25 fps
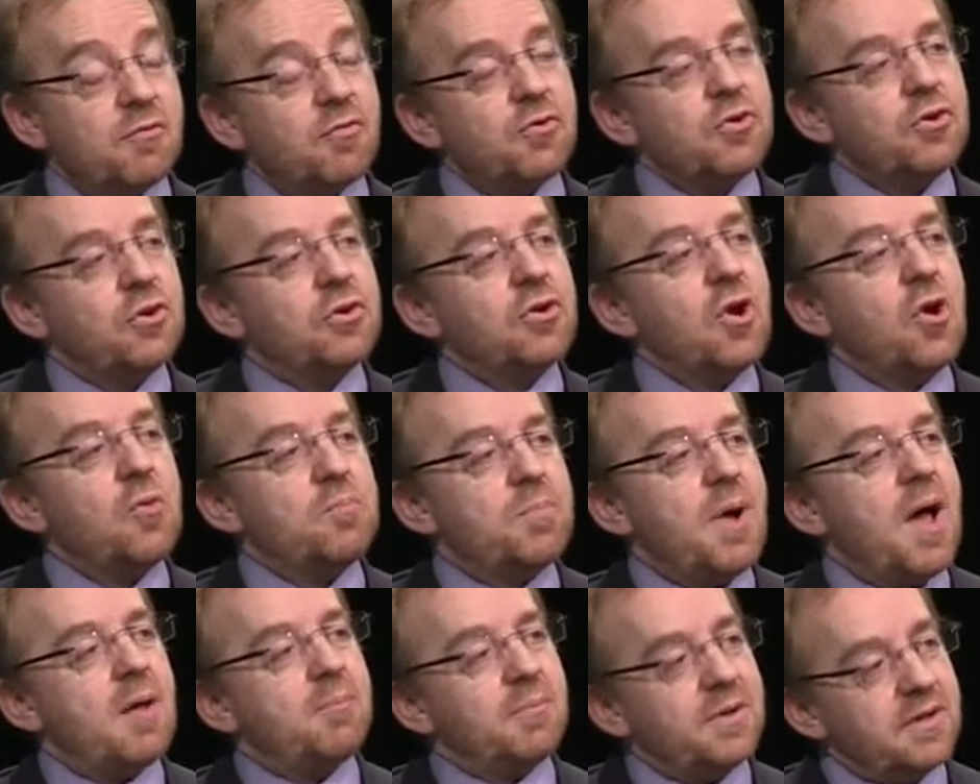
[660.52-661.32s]
before you go
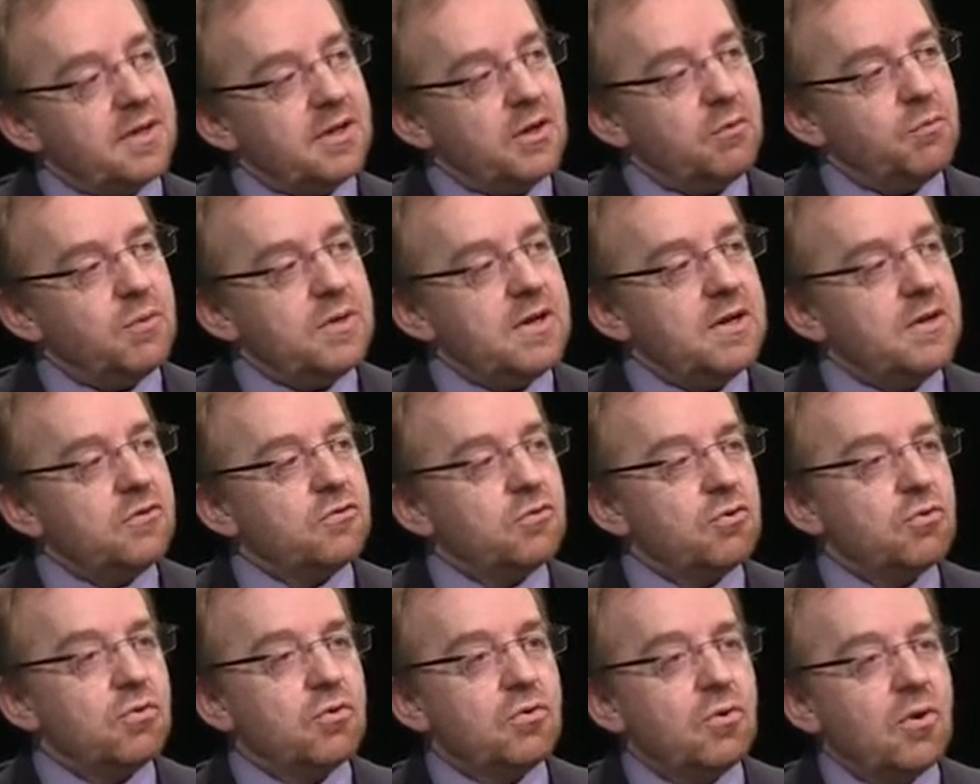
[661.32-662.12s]
public, you really
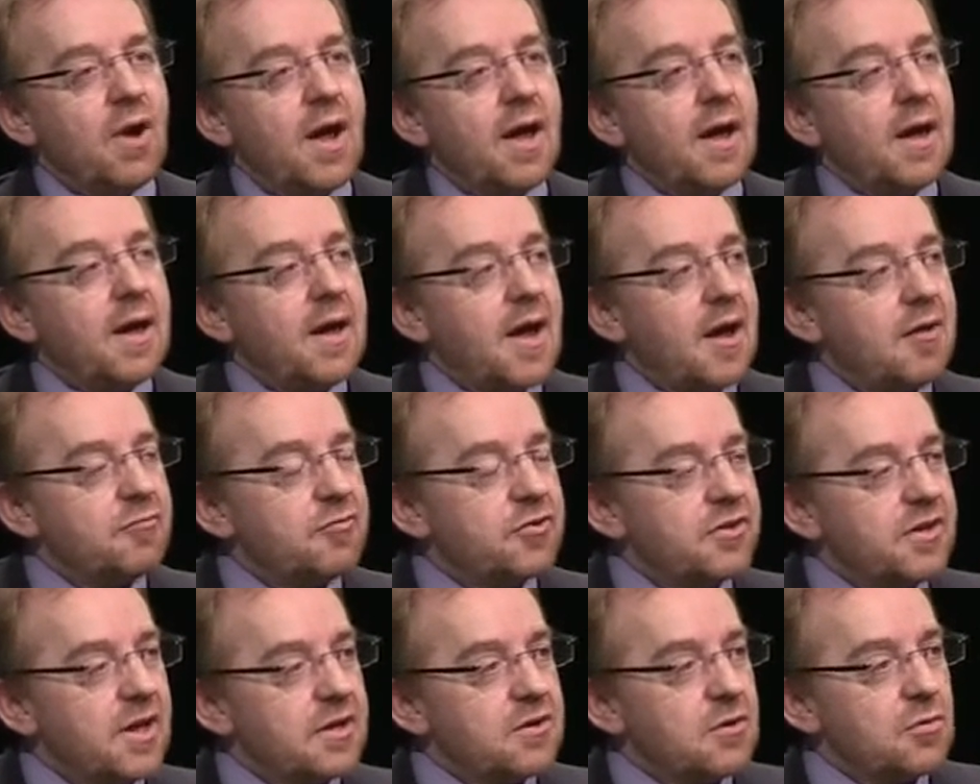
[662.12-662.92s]
do uh,
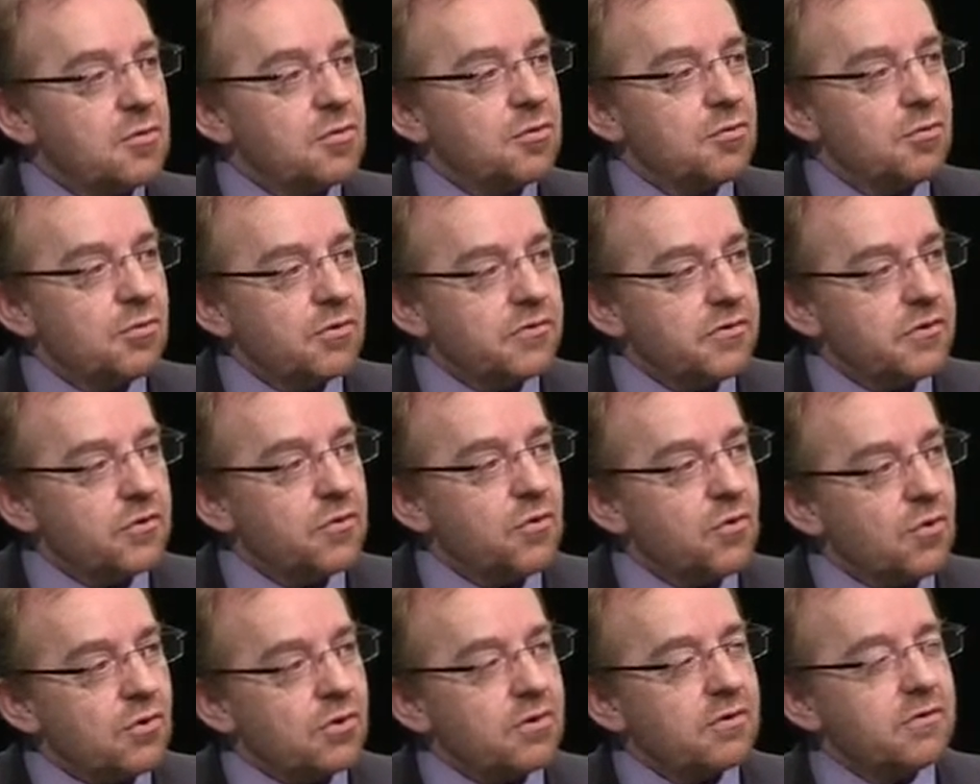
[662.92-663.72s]
have to get your thoughts
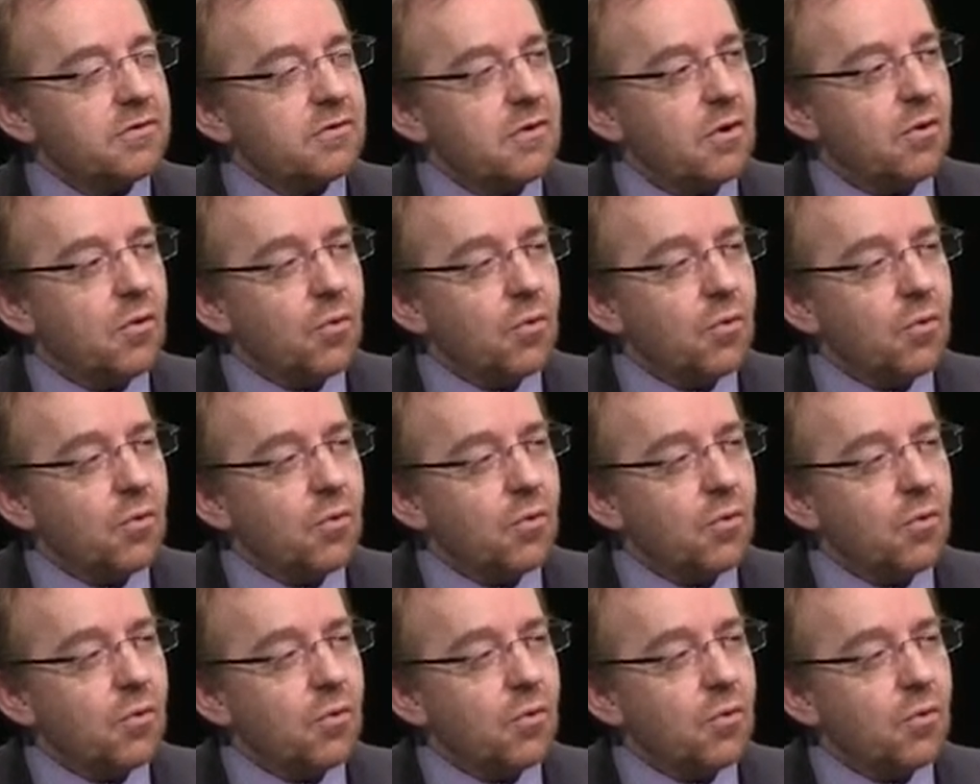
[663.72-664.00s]
in order.